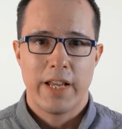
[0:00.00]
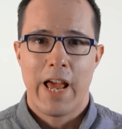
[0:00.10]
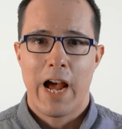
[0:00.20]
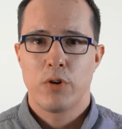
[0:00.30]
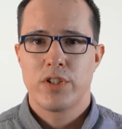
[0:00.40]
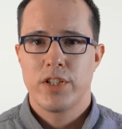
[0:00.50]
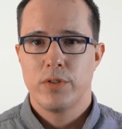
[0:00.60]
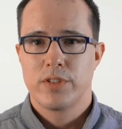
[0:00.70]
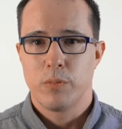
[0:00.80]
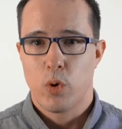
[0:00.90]
and how to
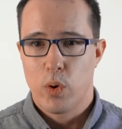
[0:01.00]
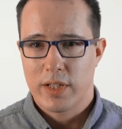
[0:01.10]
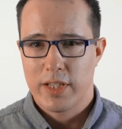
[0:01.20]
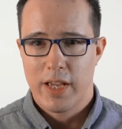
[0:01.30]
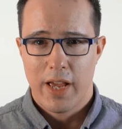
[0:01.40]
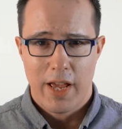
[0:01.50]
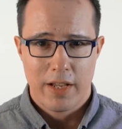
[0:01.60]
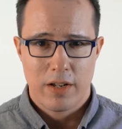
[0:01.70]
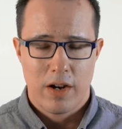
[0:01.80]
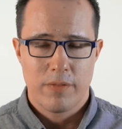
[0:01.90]
use them quickly
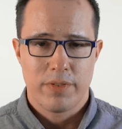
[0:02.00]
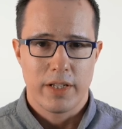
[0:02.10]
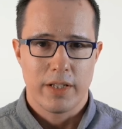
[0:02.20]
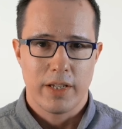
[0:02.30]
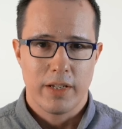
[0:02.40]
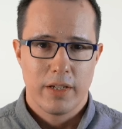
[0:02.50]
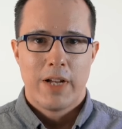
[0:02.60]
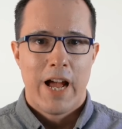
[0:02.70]
and confidently.